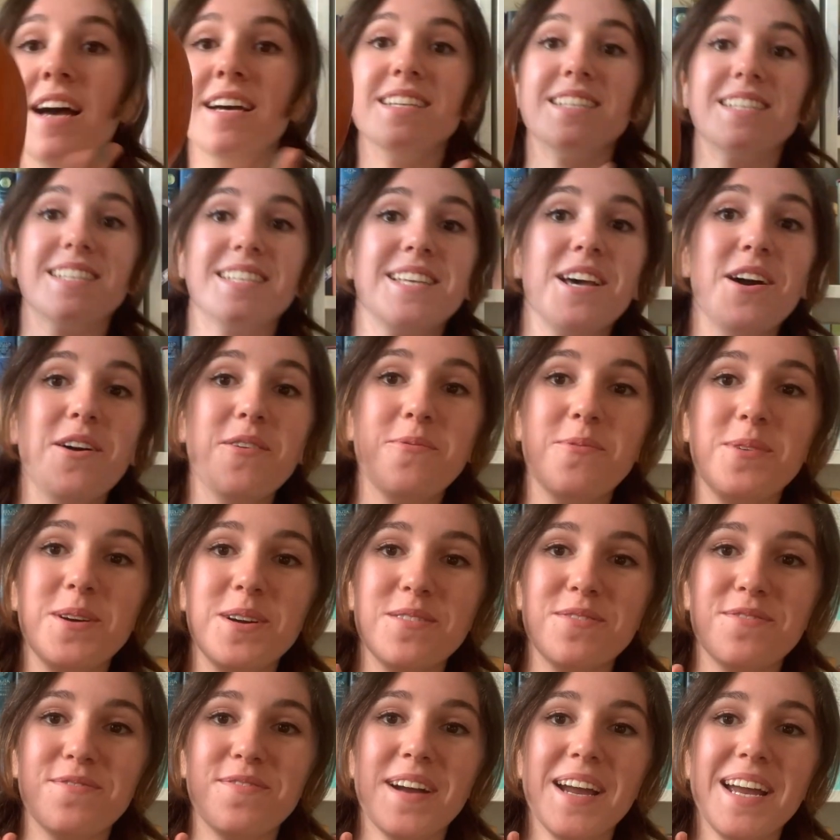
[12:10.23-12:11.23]
So we're
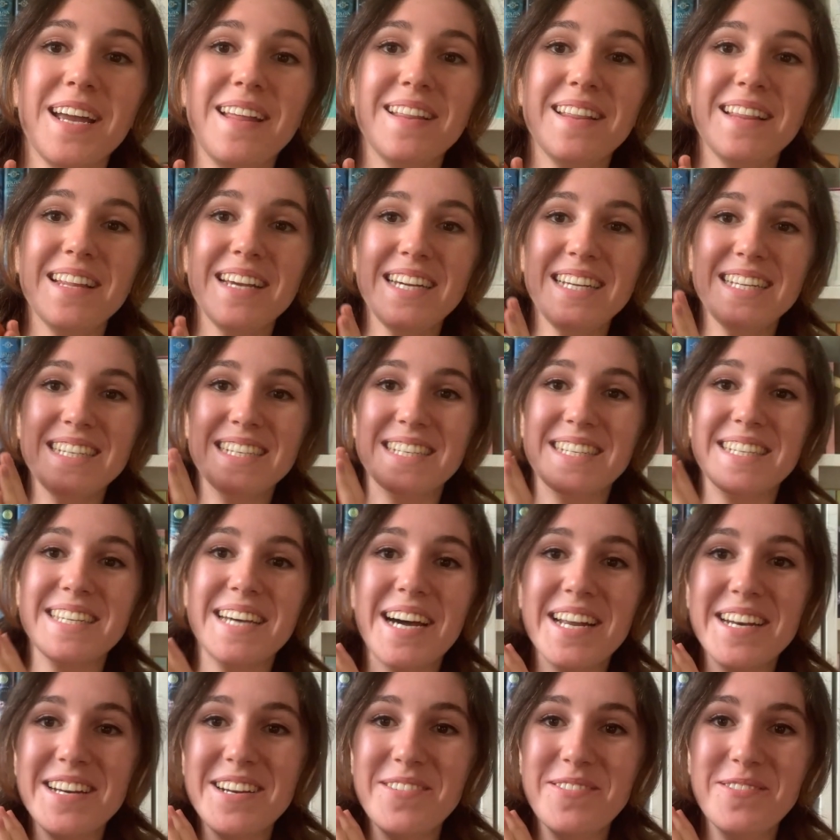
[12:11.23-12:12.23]
finally
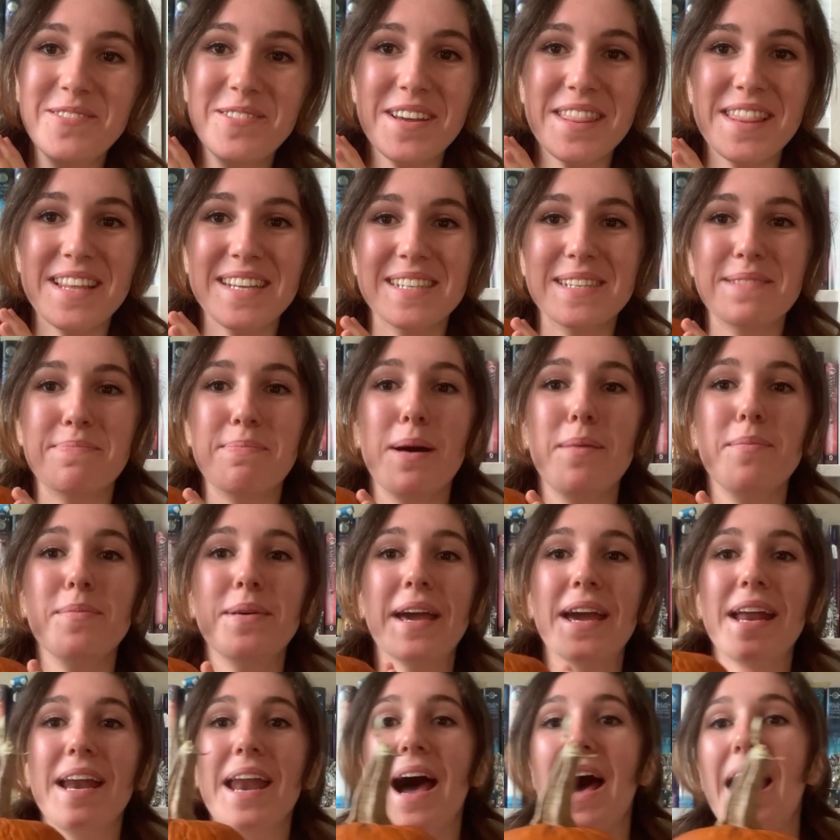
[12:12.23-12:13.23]
done with this
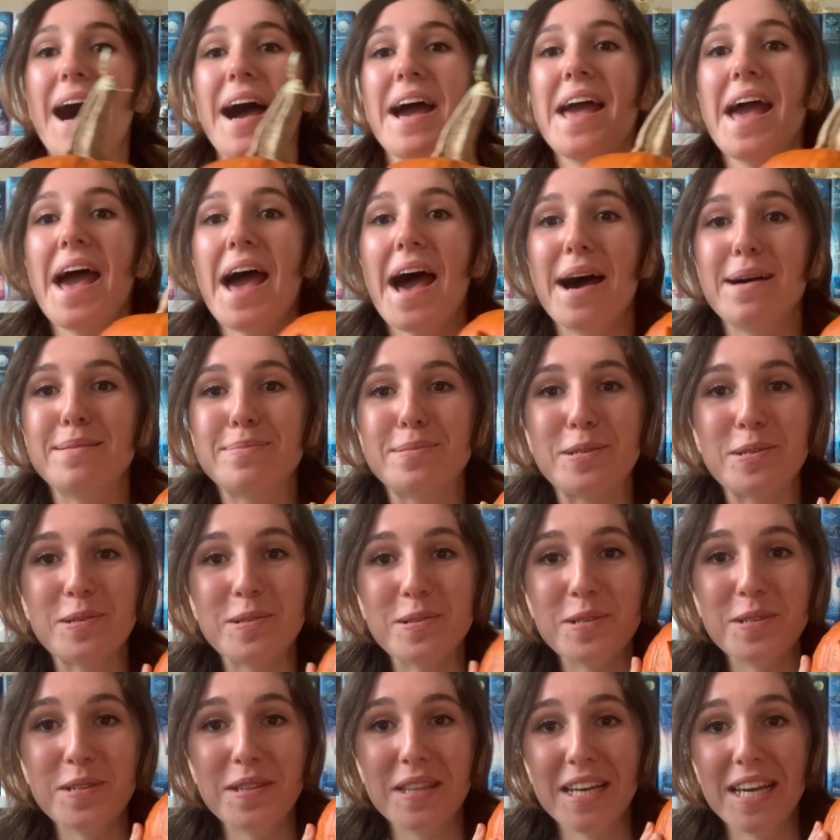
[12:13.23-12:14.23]
pumpkin. I
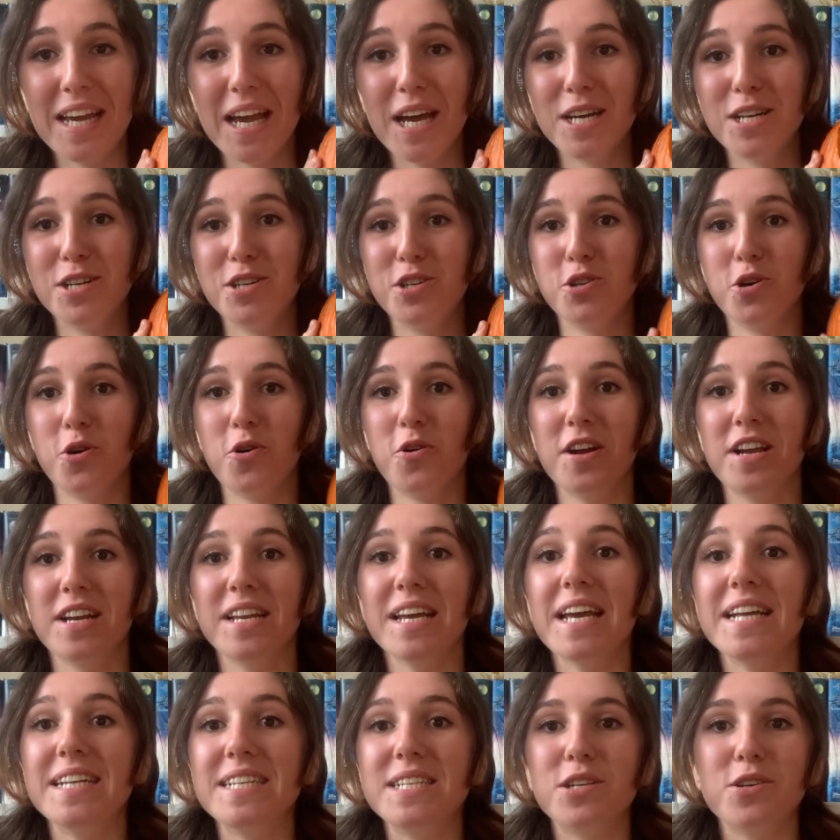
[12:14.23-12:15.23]
absolutely adore it.
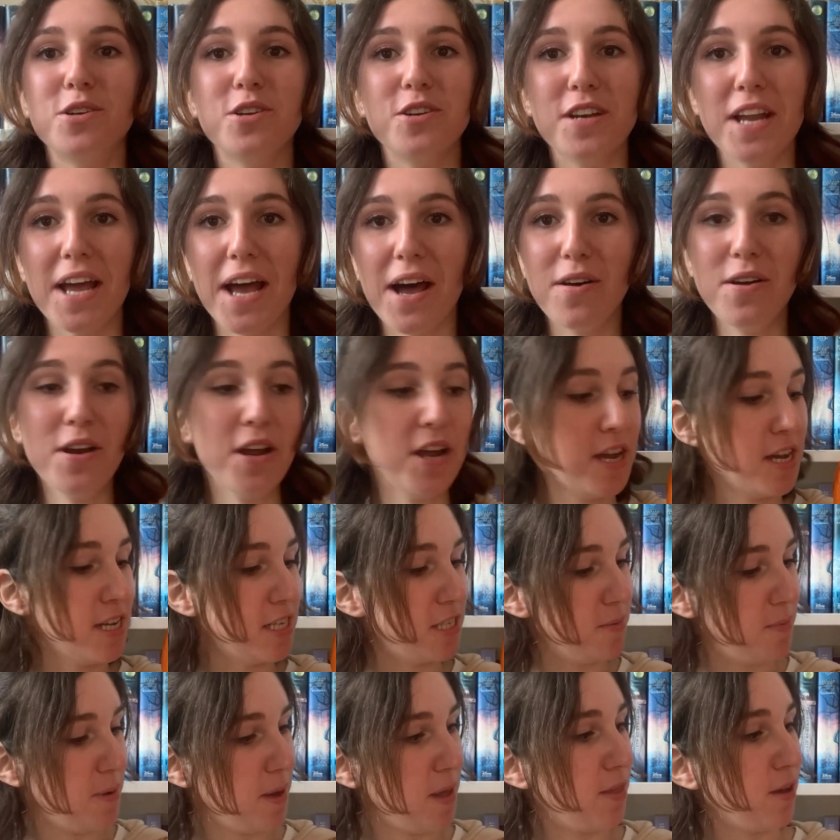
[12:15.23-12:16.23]
It turned out
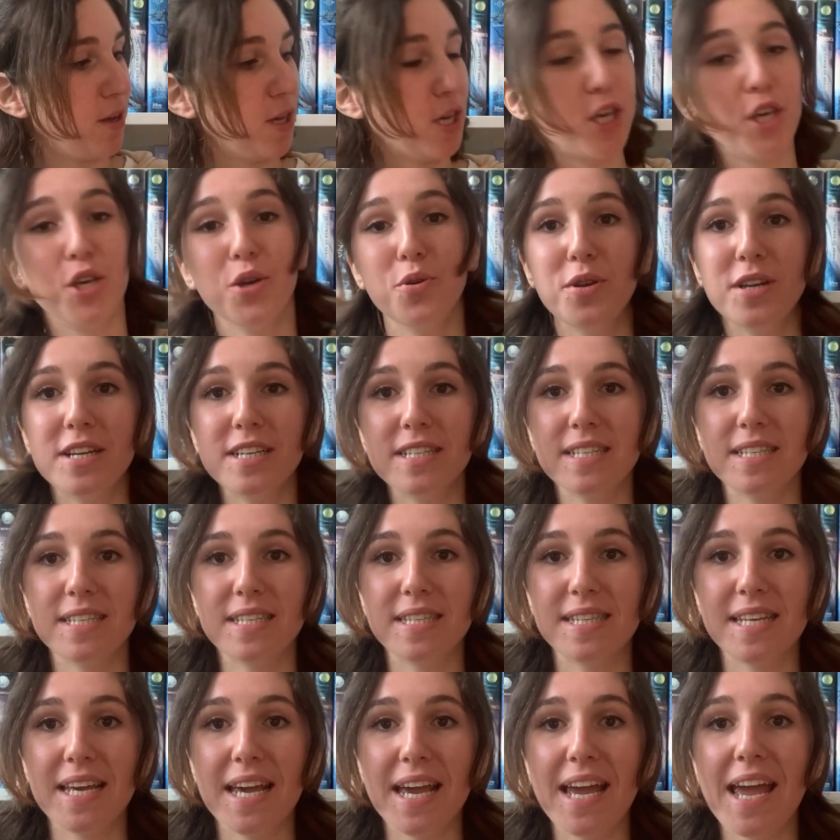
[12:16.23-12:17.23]
to be the cutest
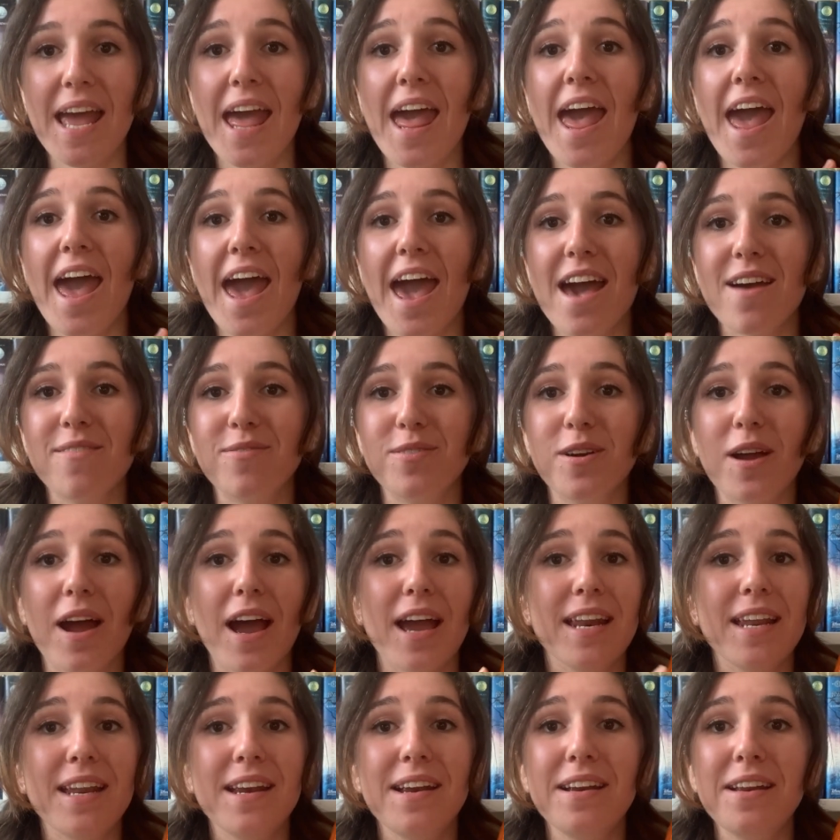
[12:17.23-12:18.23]
thing ever. I
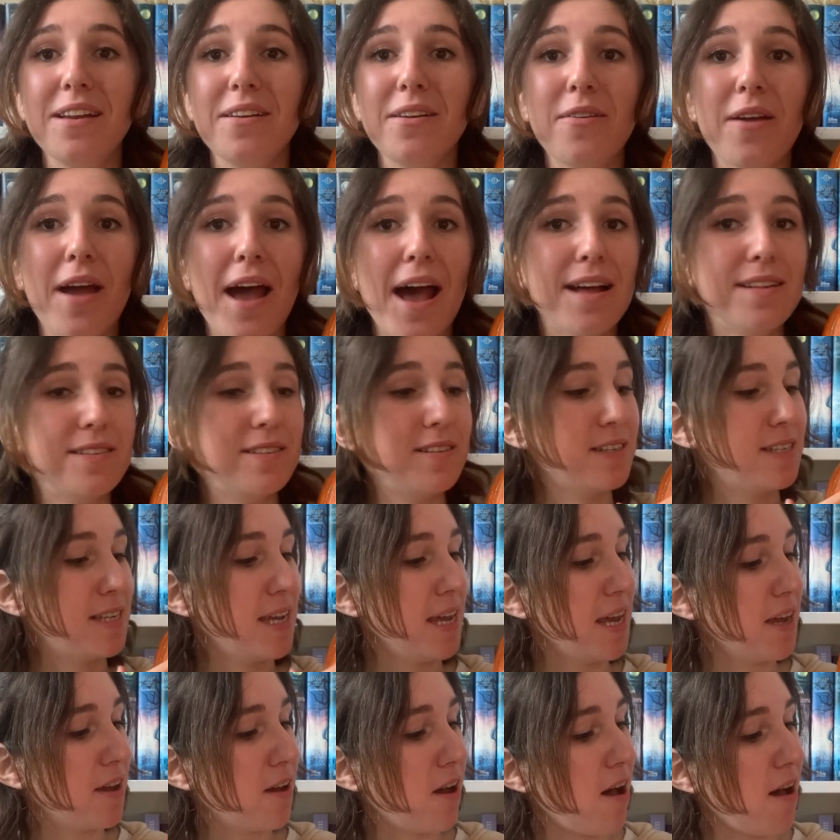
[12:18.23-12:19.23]
didn't even have to
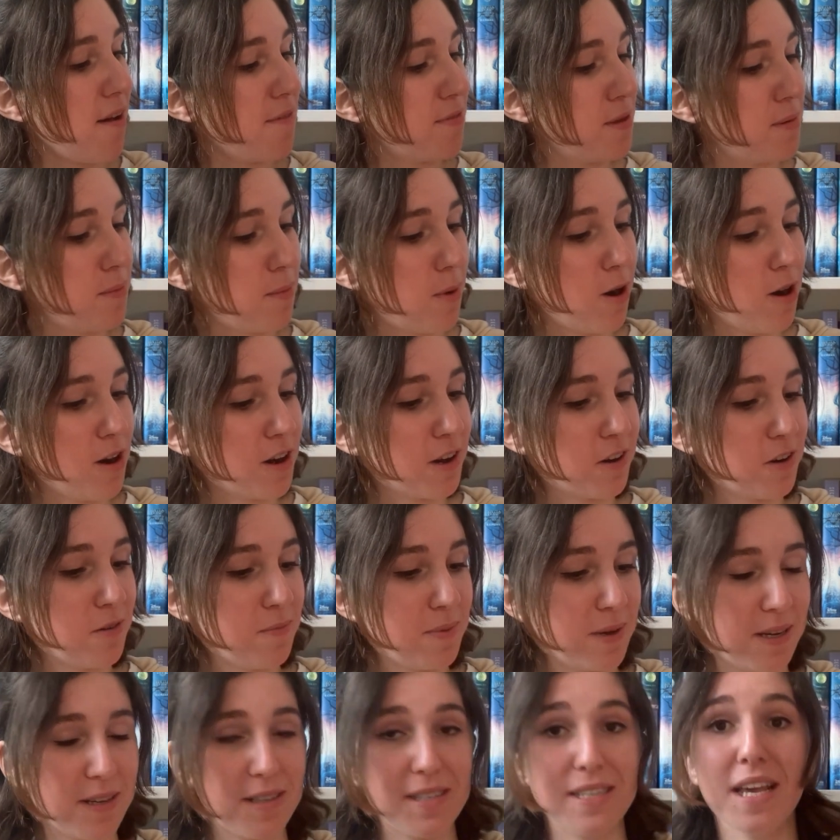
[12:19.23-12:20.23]
take off the marker
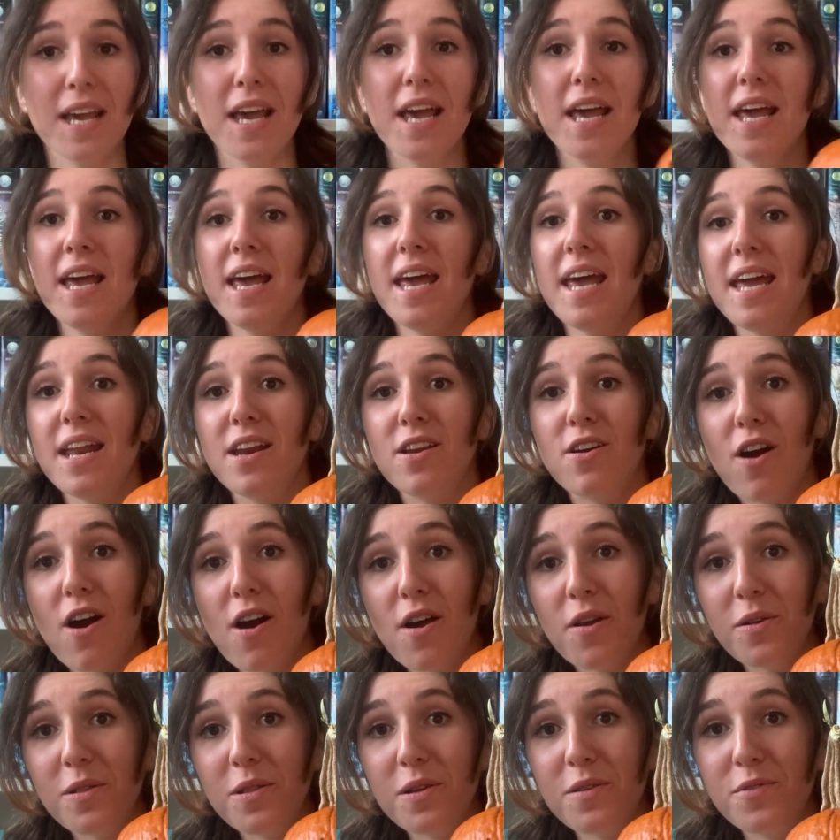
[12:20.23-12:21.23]
because it got
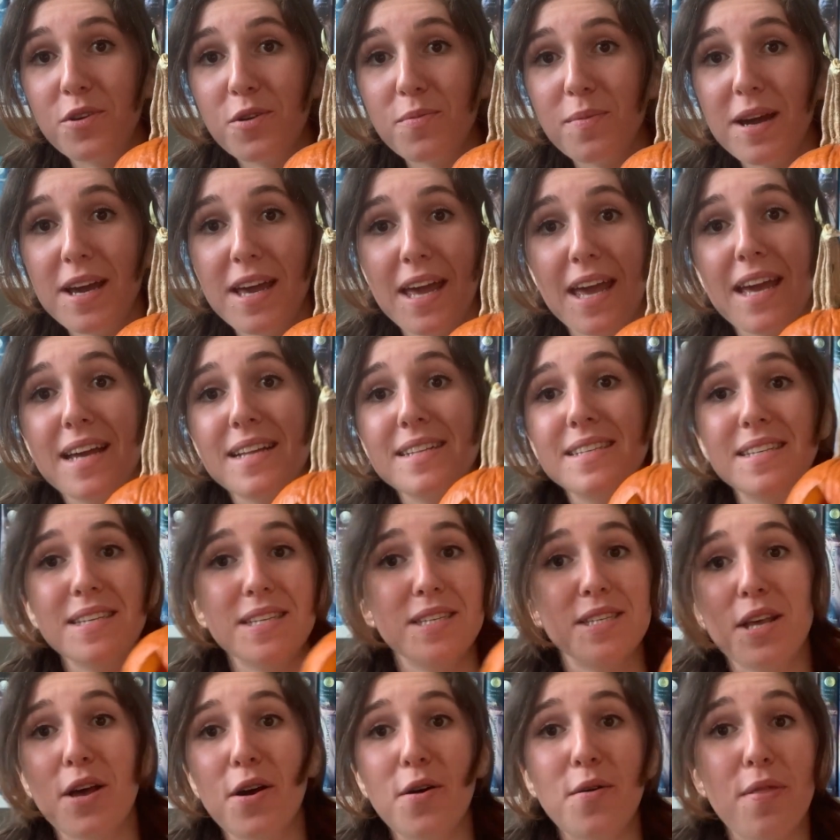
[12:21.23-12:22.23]
all over my hands.
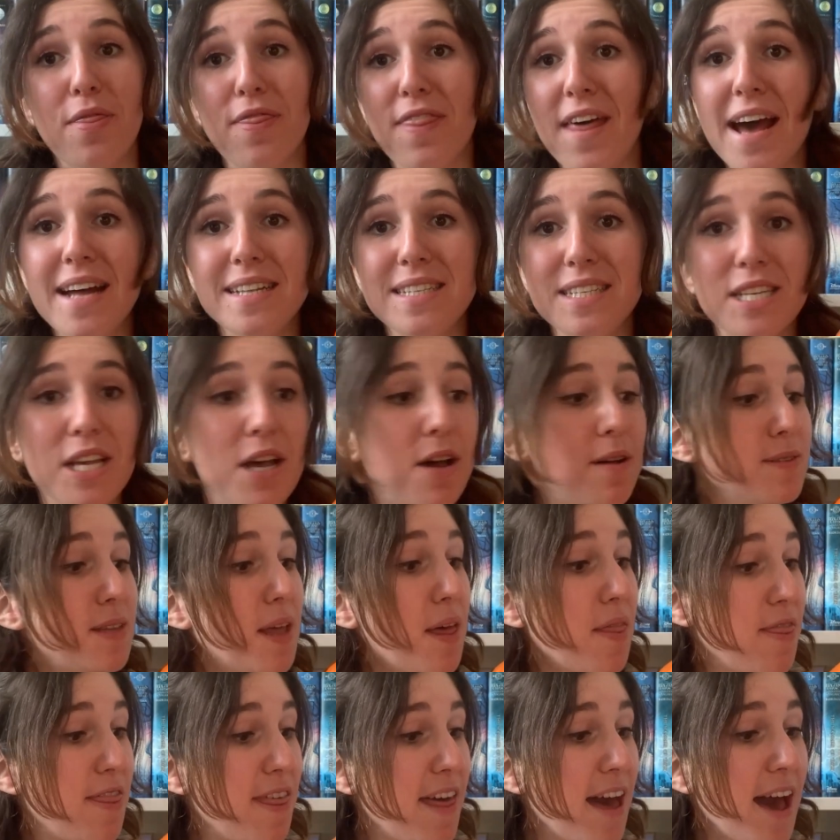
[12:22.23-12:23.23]
So that
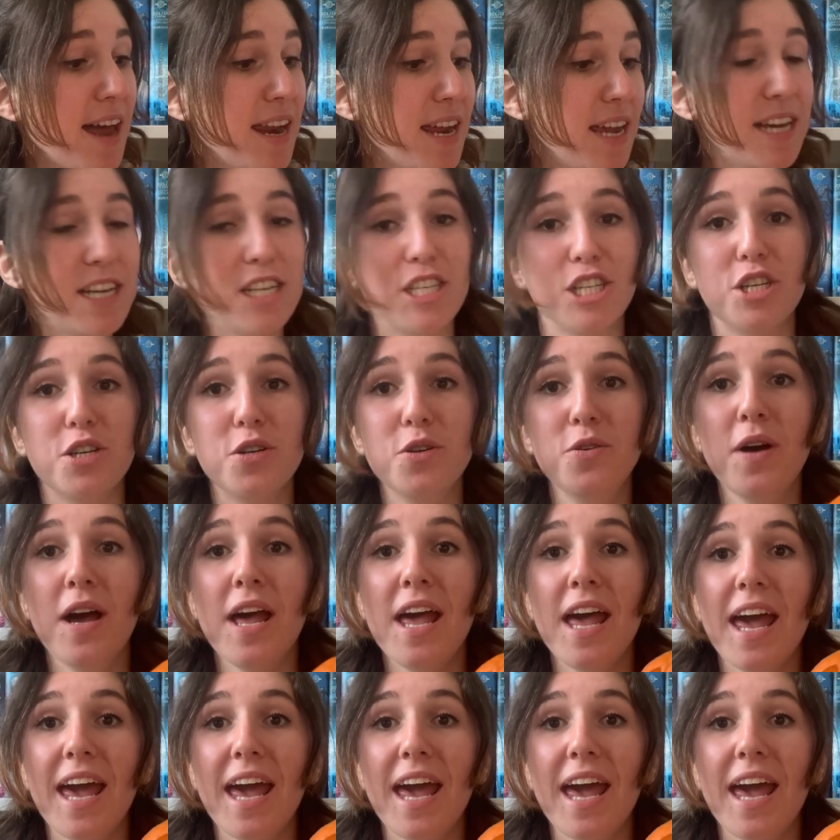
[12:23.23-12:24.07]
solved that issue.